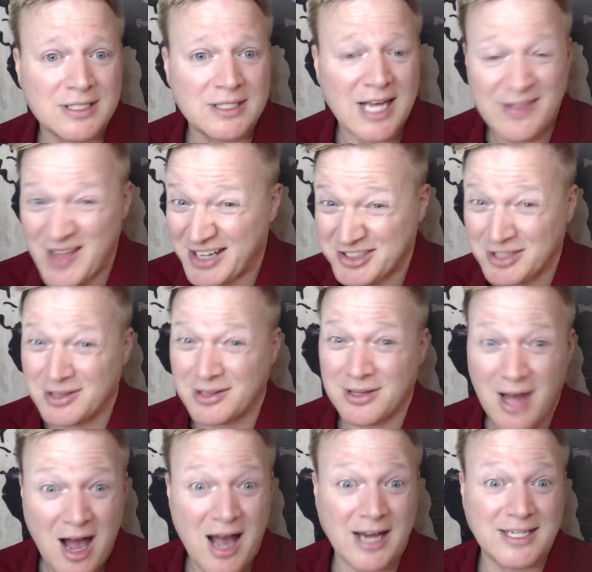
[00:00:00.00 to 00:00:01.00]
And that's a
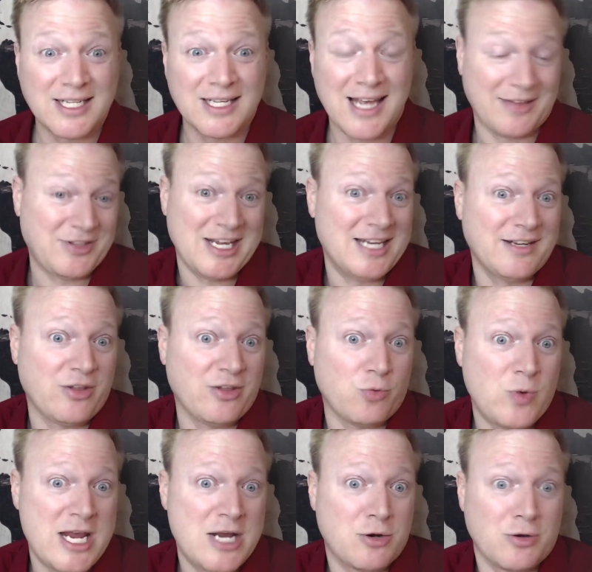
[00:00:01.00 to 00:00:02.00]
lot. At the end of the
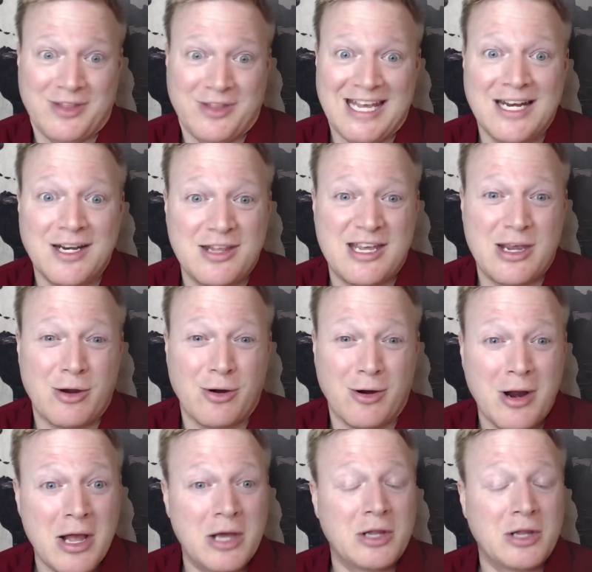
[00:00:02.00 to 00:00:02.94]
week or at the end of the year,